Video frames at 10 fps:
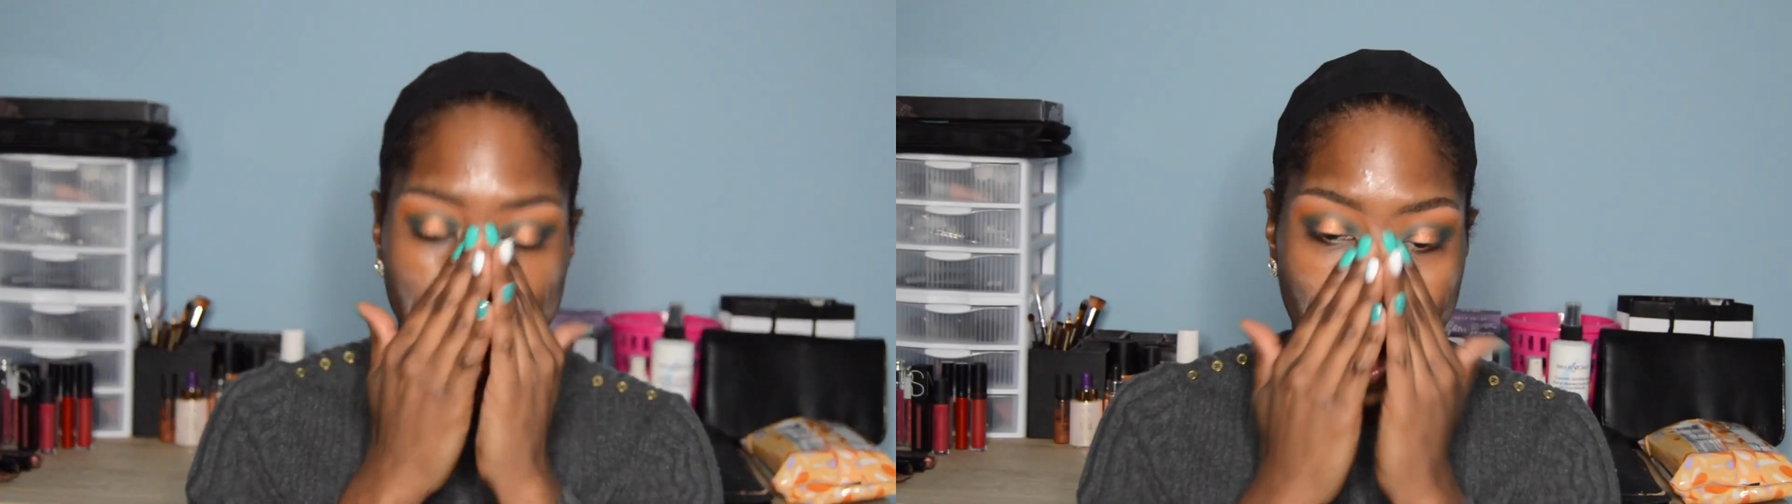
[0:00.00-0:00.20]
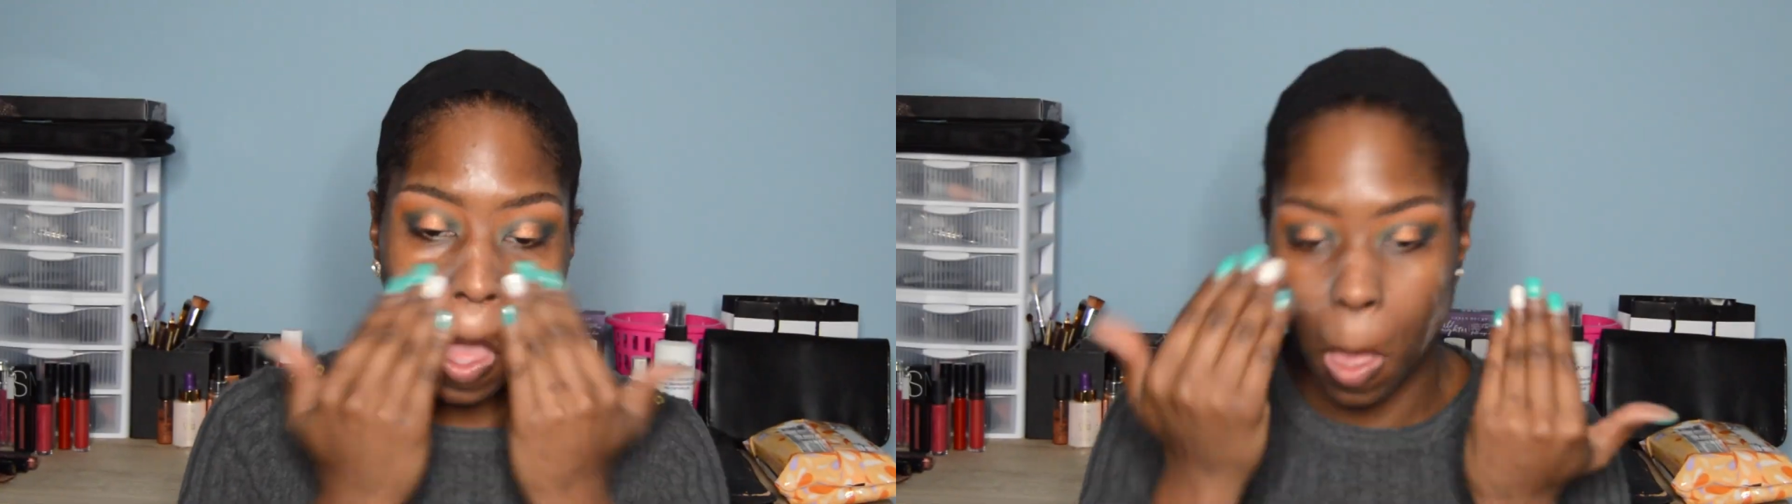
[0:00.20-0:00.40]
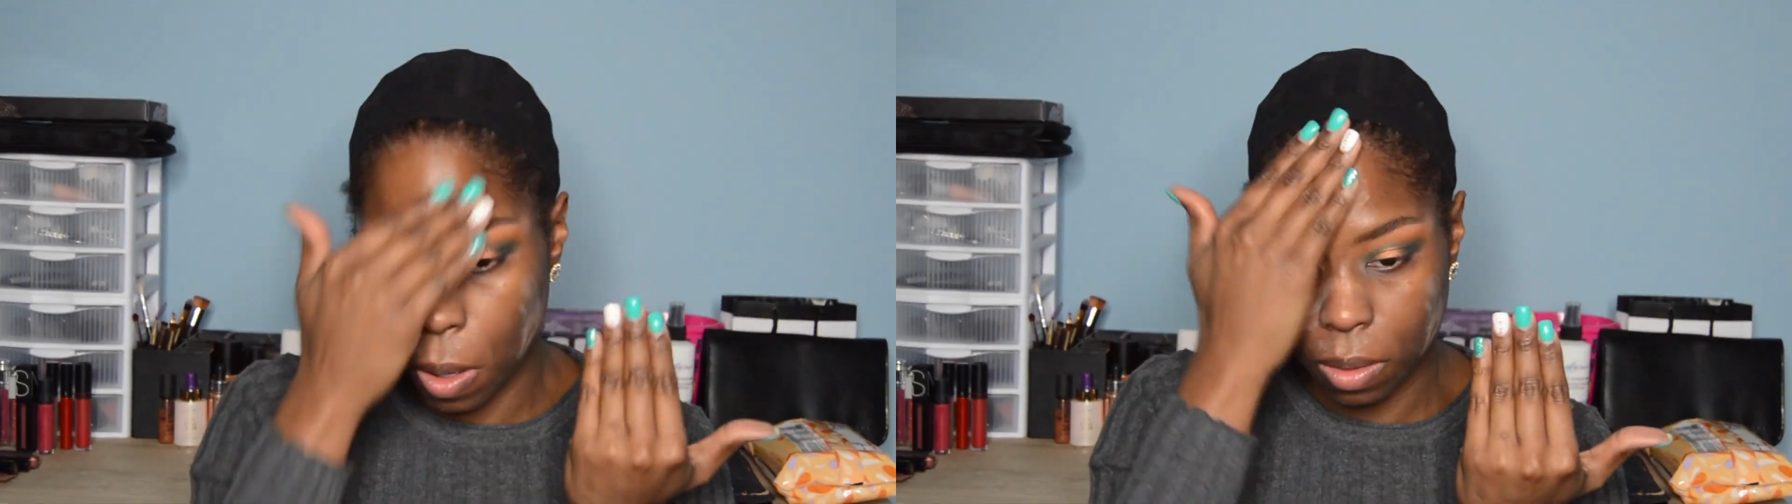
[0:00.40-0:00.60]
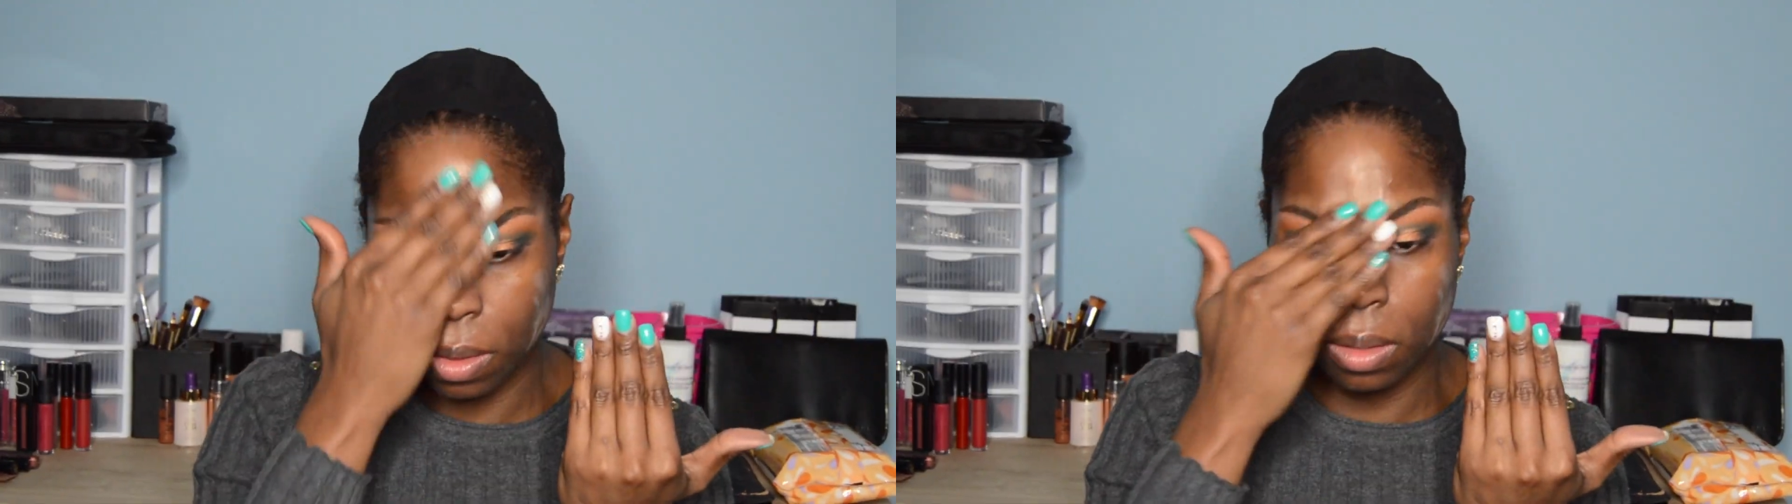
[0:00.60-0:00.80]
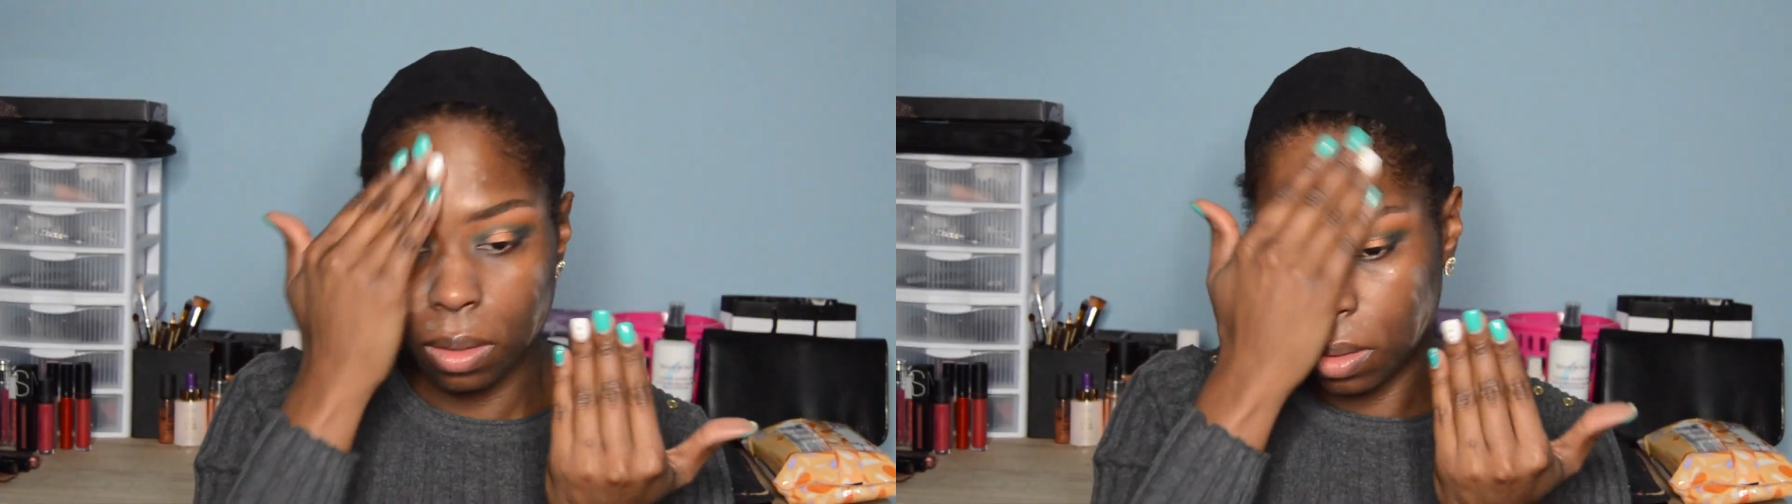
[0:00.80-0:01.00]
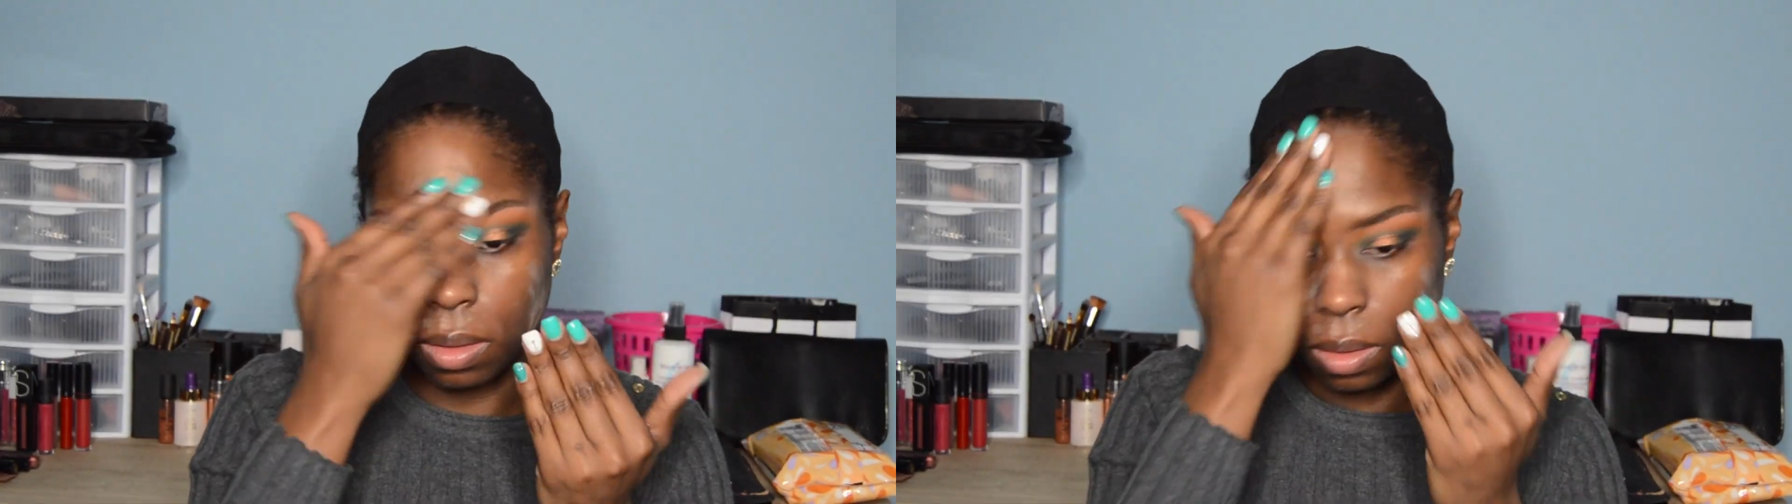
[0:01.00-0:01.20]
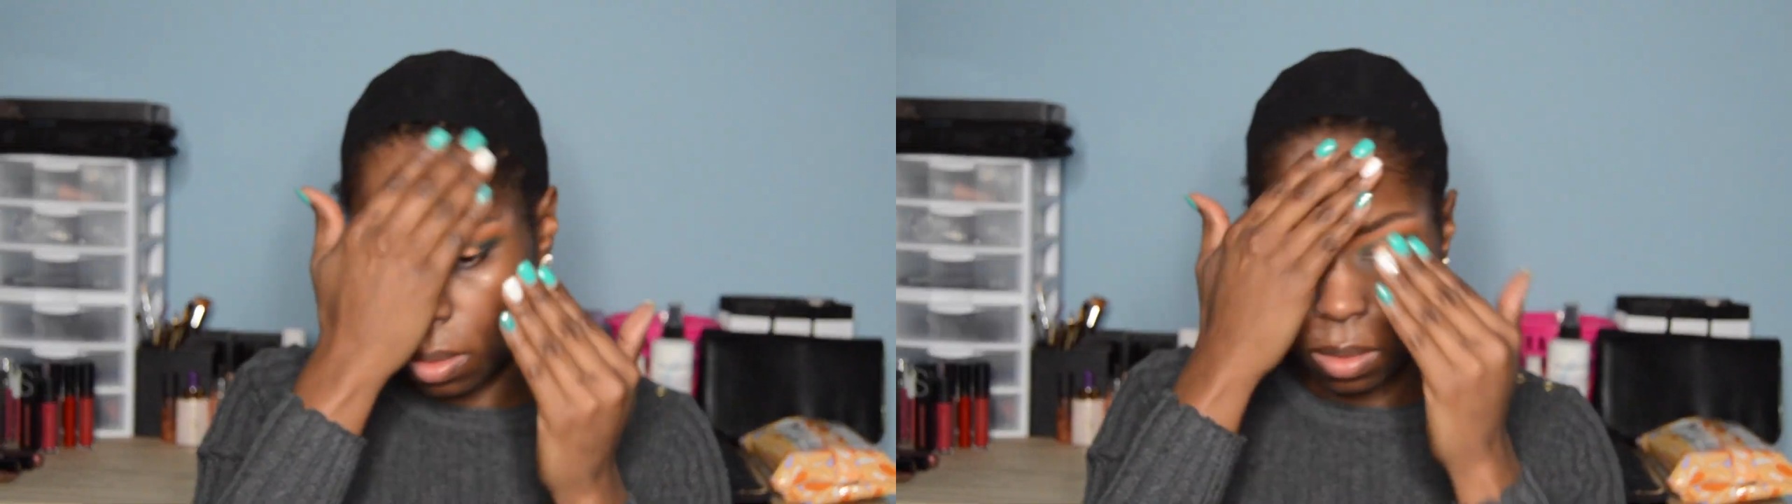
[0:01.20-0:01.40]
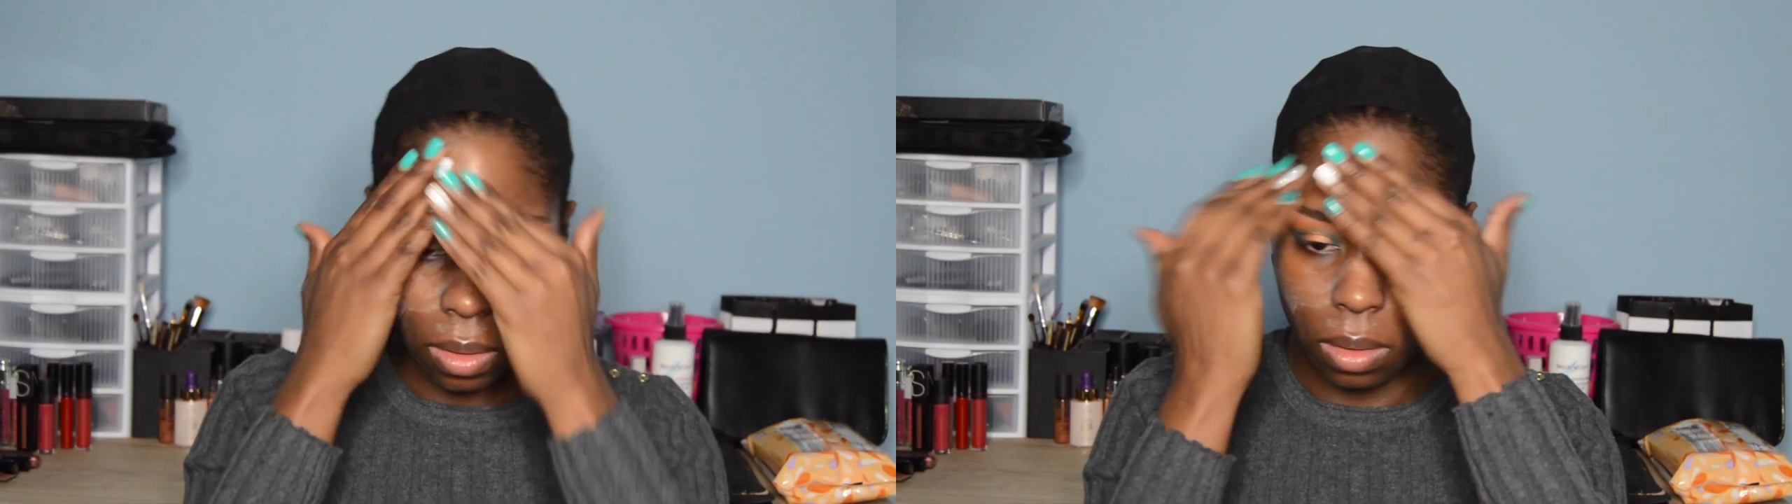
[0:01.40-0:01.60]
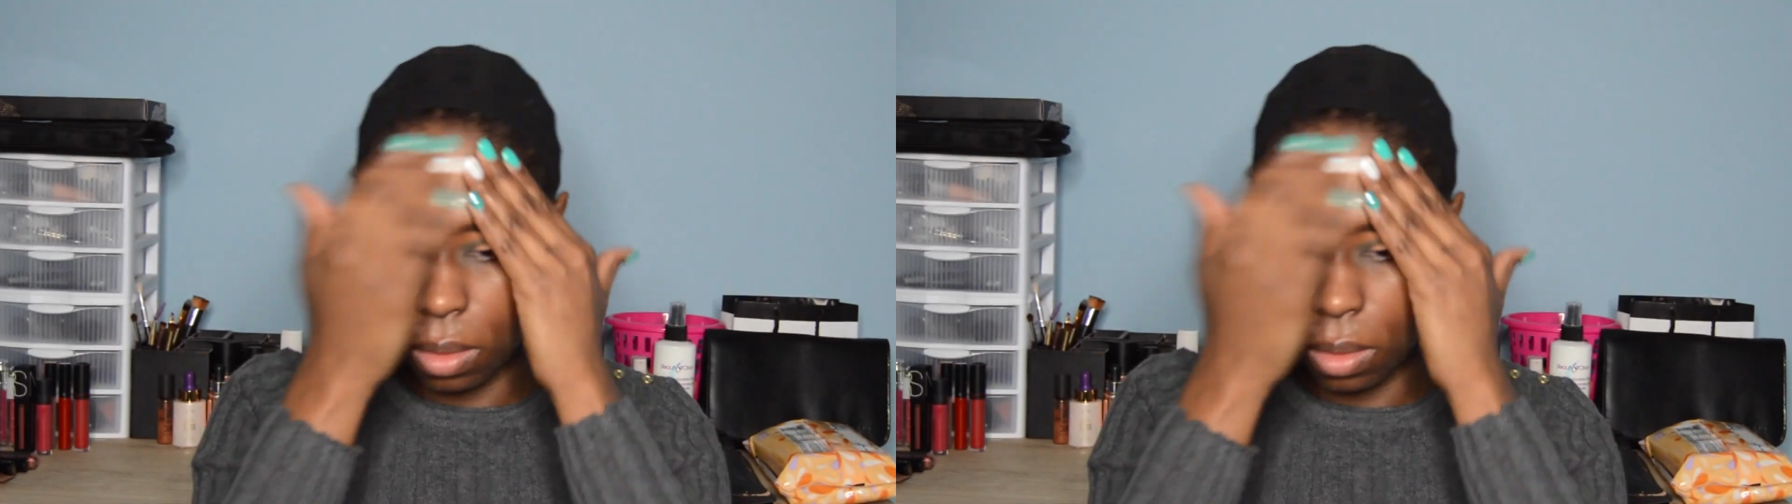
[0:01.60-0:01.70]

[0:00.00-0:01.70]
Illuminating Primer,